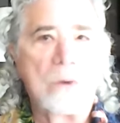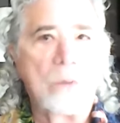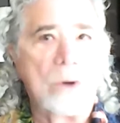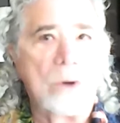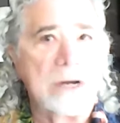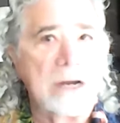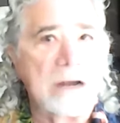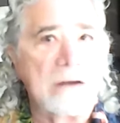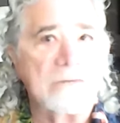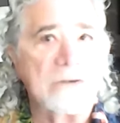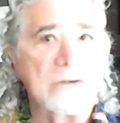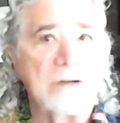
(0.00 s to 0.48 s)

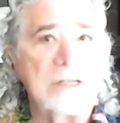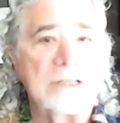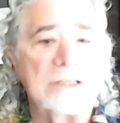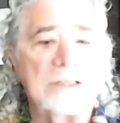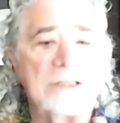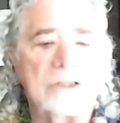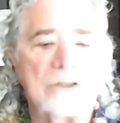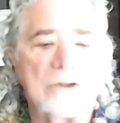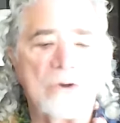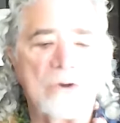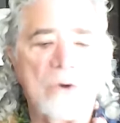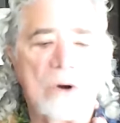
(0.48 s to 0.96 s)
Whatever
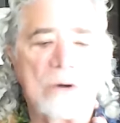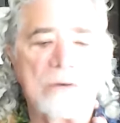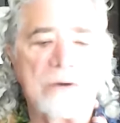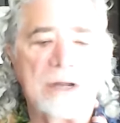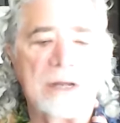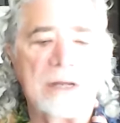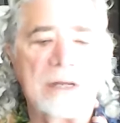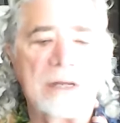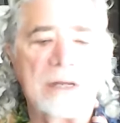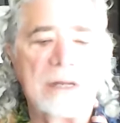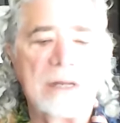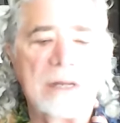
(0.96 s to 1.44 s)
his
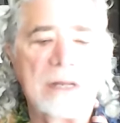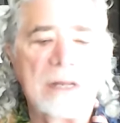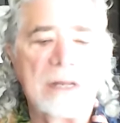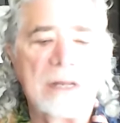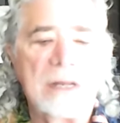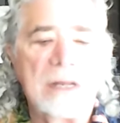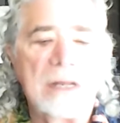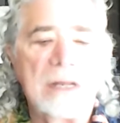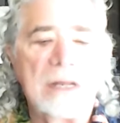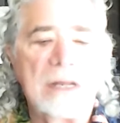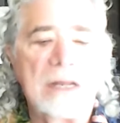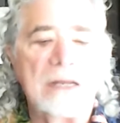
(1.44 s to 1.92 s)
story,
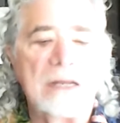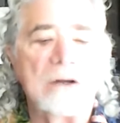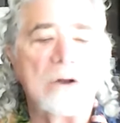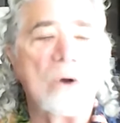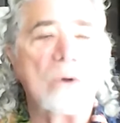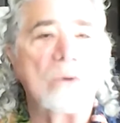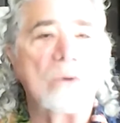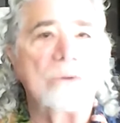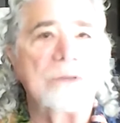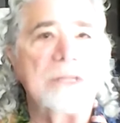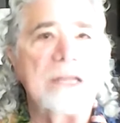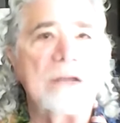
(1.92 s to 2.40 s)
he
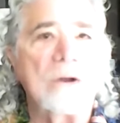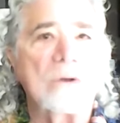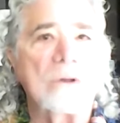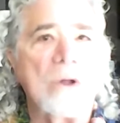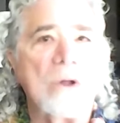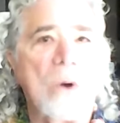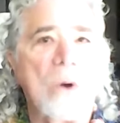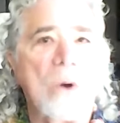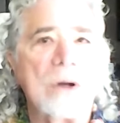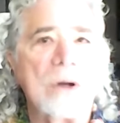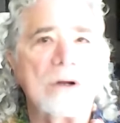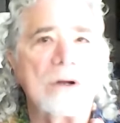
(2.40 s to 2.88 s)
no
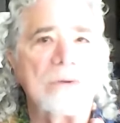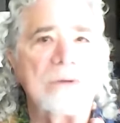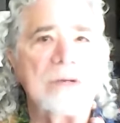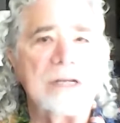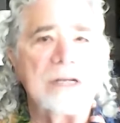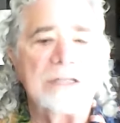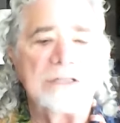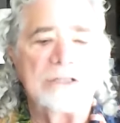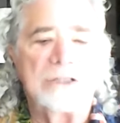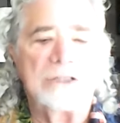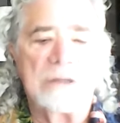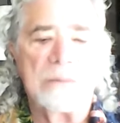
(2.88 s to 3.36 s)
longer
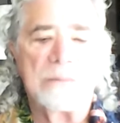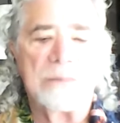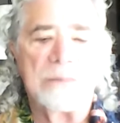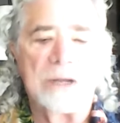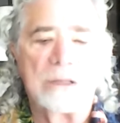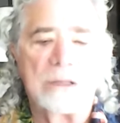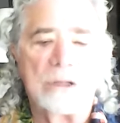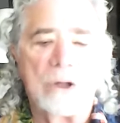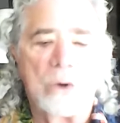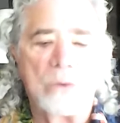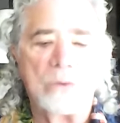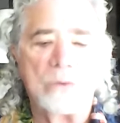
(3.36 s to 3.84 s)
needs to
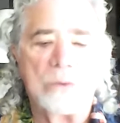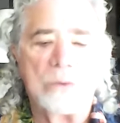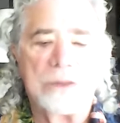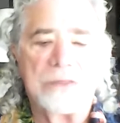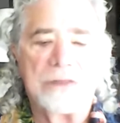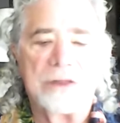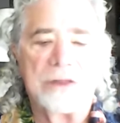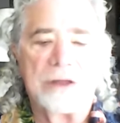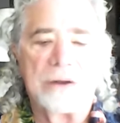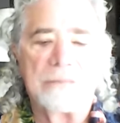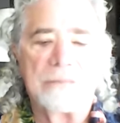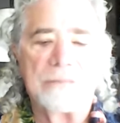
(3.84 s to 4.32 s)
be alone
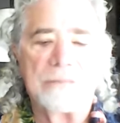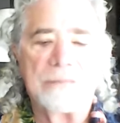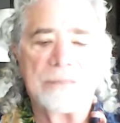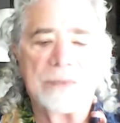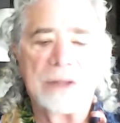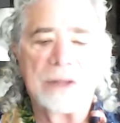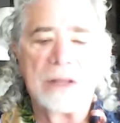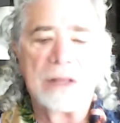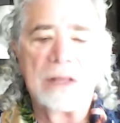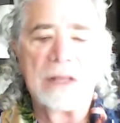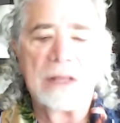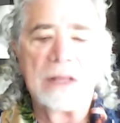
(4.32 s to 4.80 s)
with it
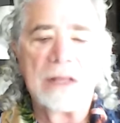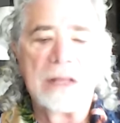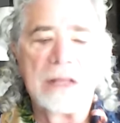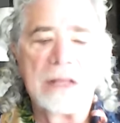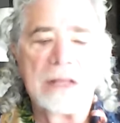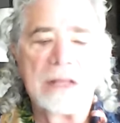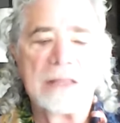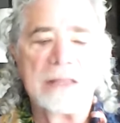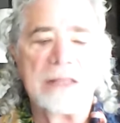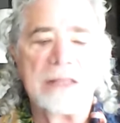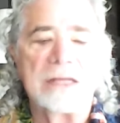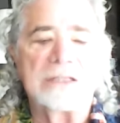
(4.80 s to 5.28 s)

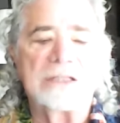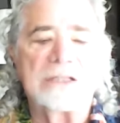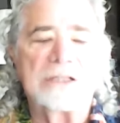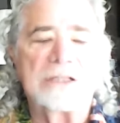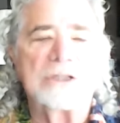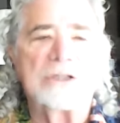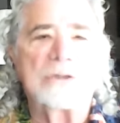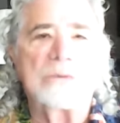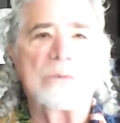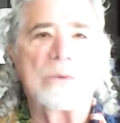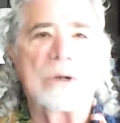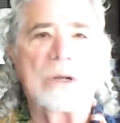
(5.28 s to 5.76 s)

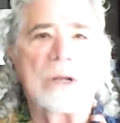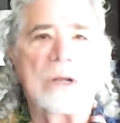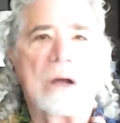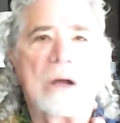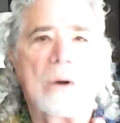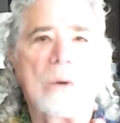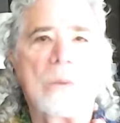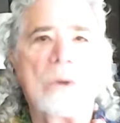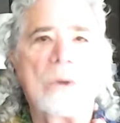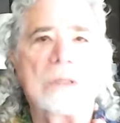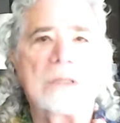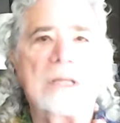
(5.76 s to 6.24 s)
this is what
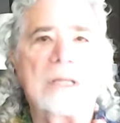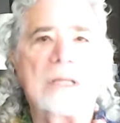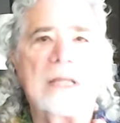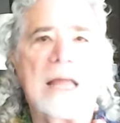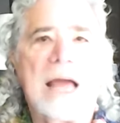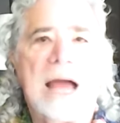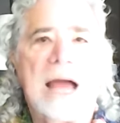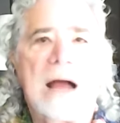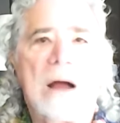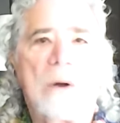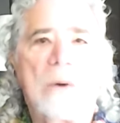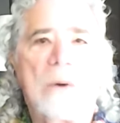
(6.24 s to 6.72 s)
will
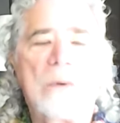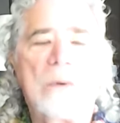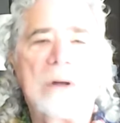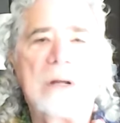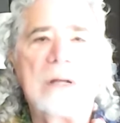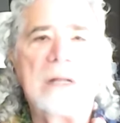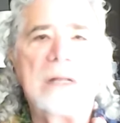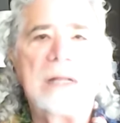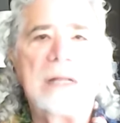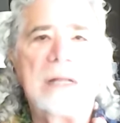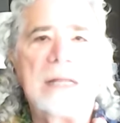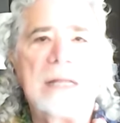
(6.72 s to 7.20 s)
allow
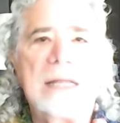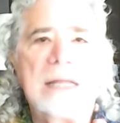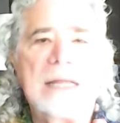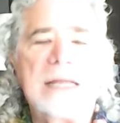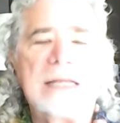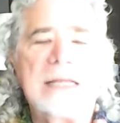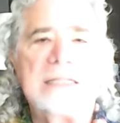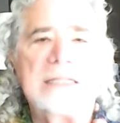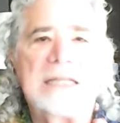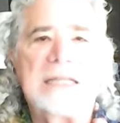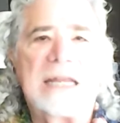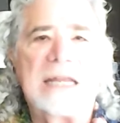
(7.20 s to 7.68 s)

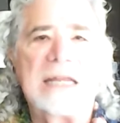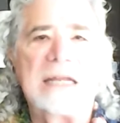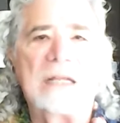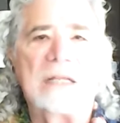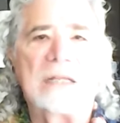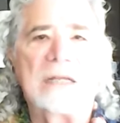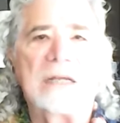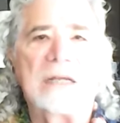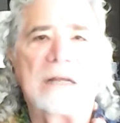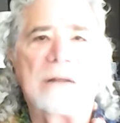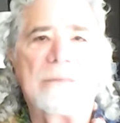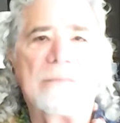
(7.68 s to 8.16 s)
his
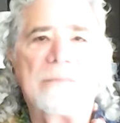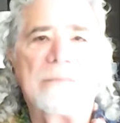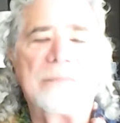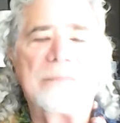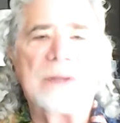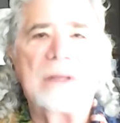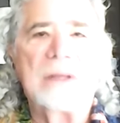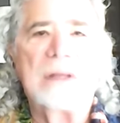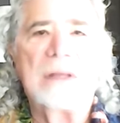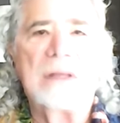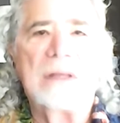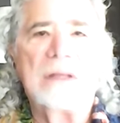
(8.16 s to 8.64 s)
healing
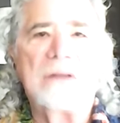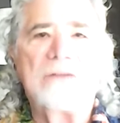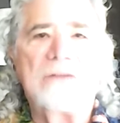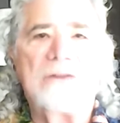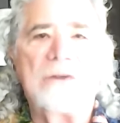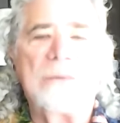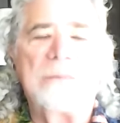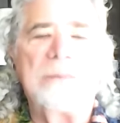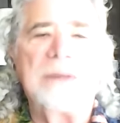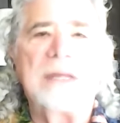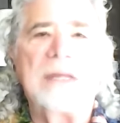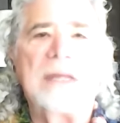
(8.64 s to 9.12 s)

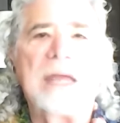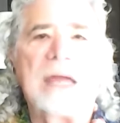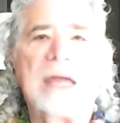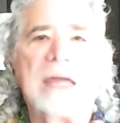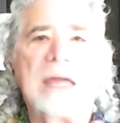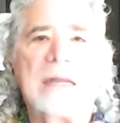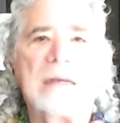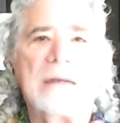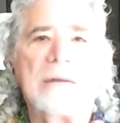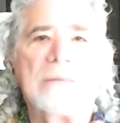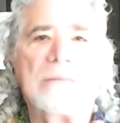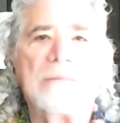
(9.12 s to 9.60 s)
to
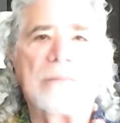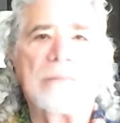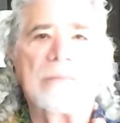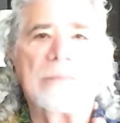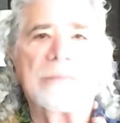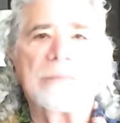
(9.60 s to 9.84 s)
begin.